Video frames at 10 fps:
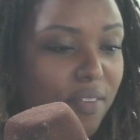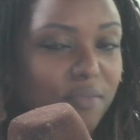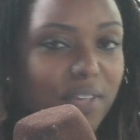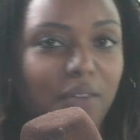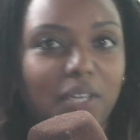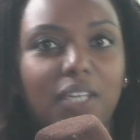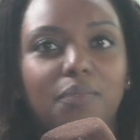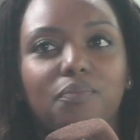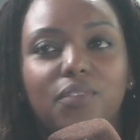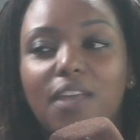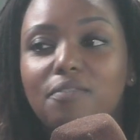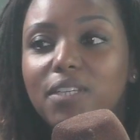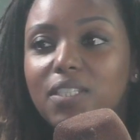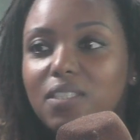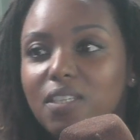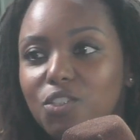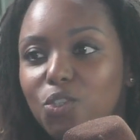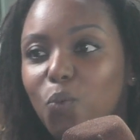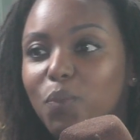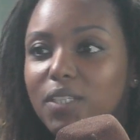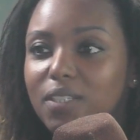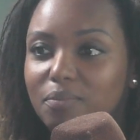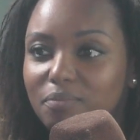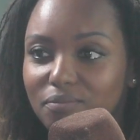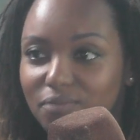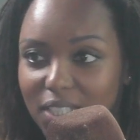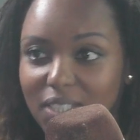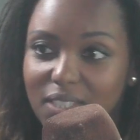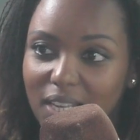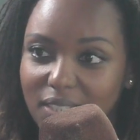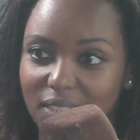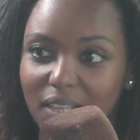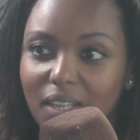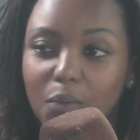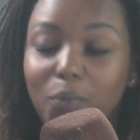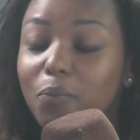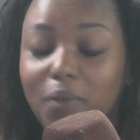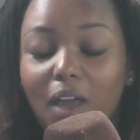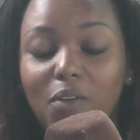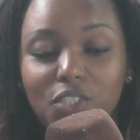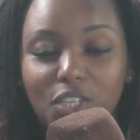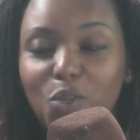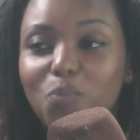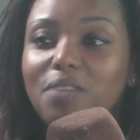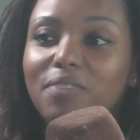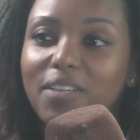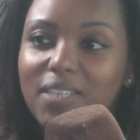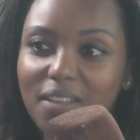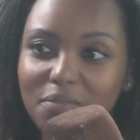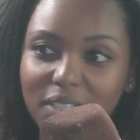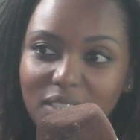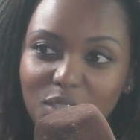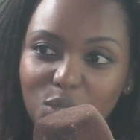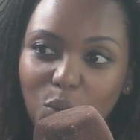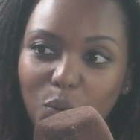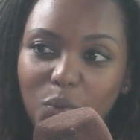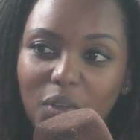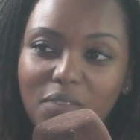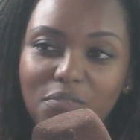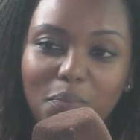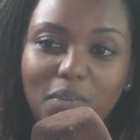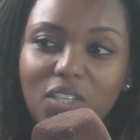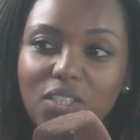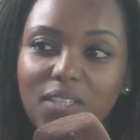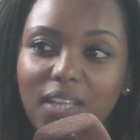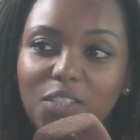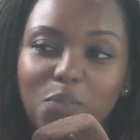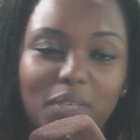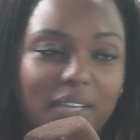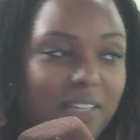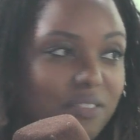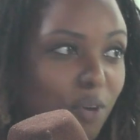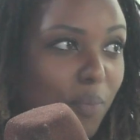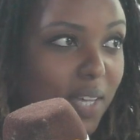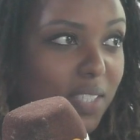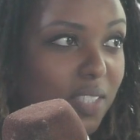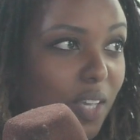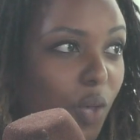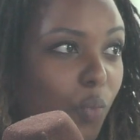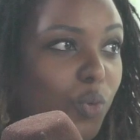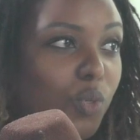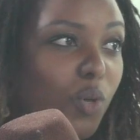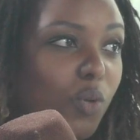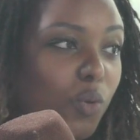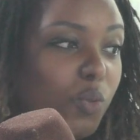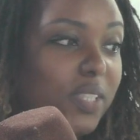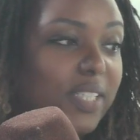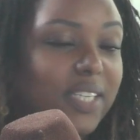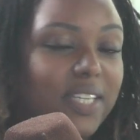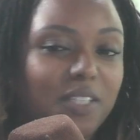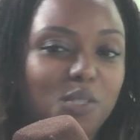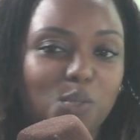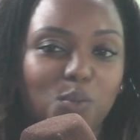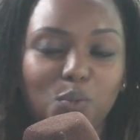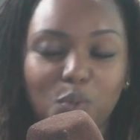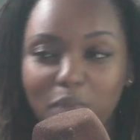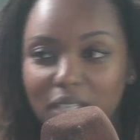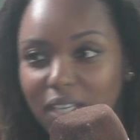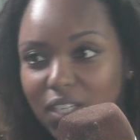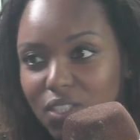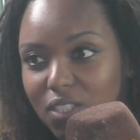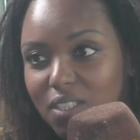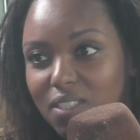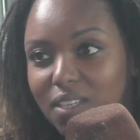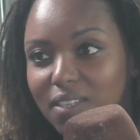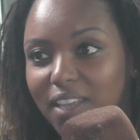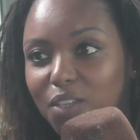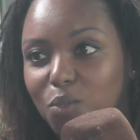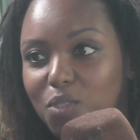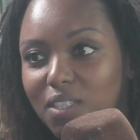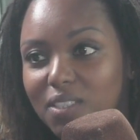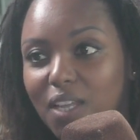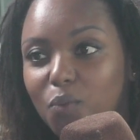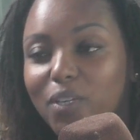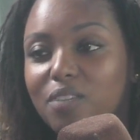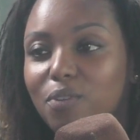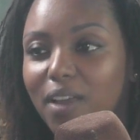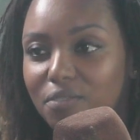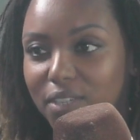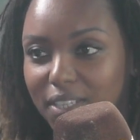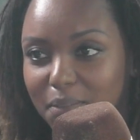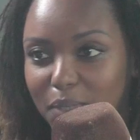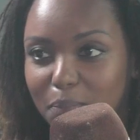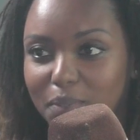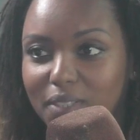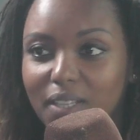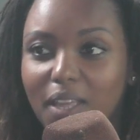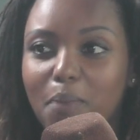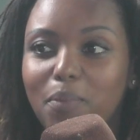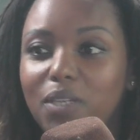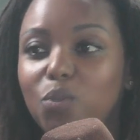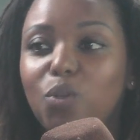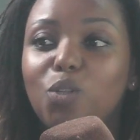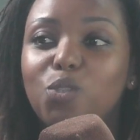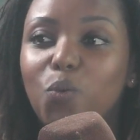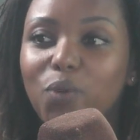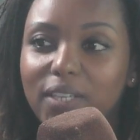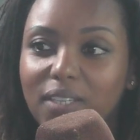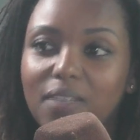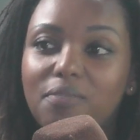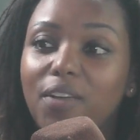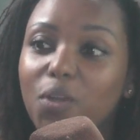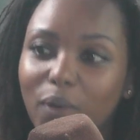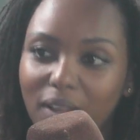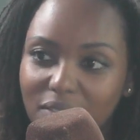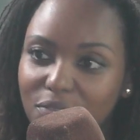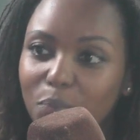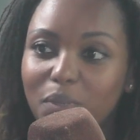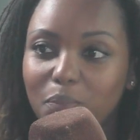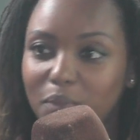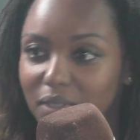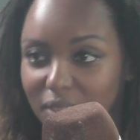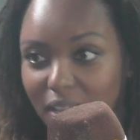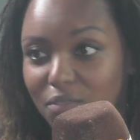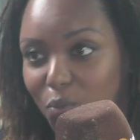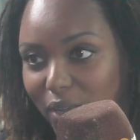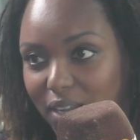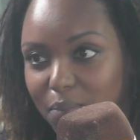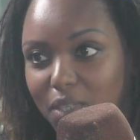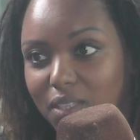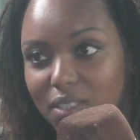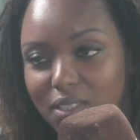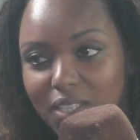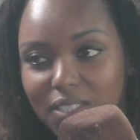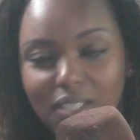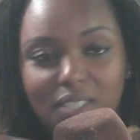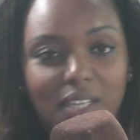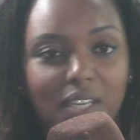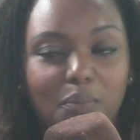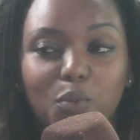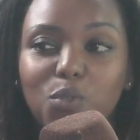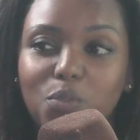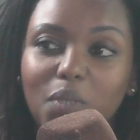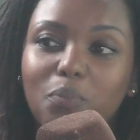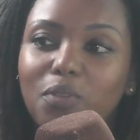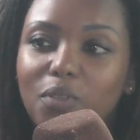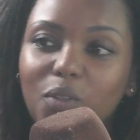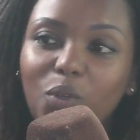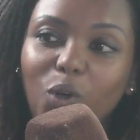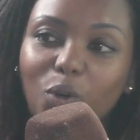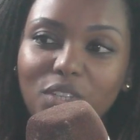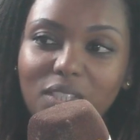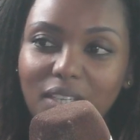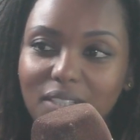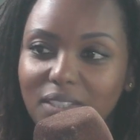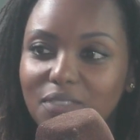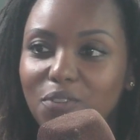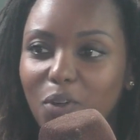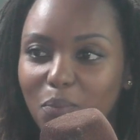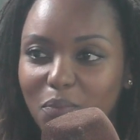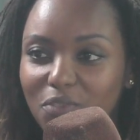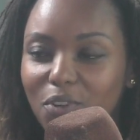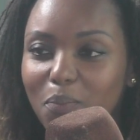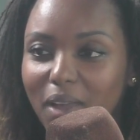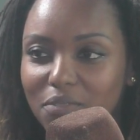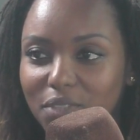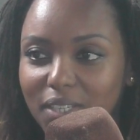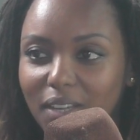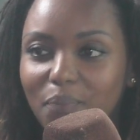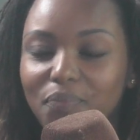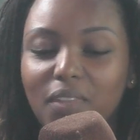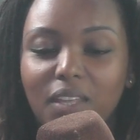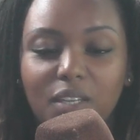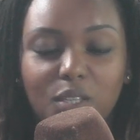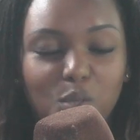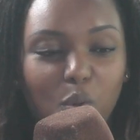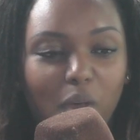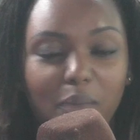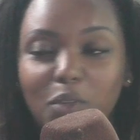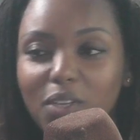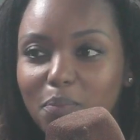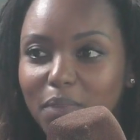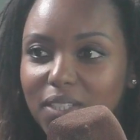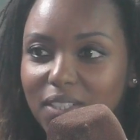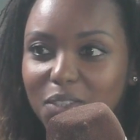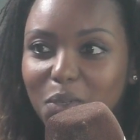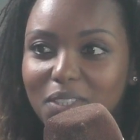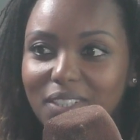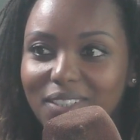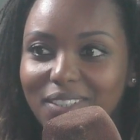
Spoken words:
a very diverse genomic data set. Our genomes are very diverse, so information that could be learned from us would not only lead to medications and diagnostics that work for African people, but it would also work very well for people everywhere, because as they say, most people originated from Africa. So I'm not a medical doctor.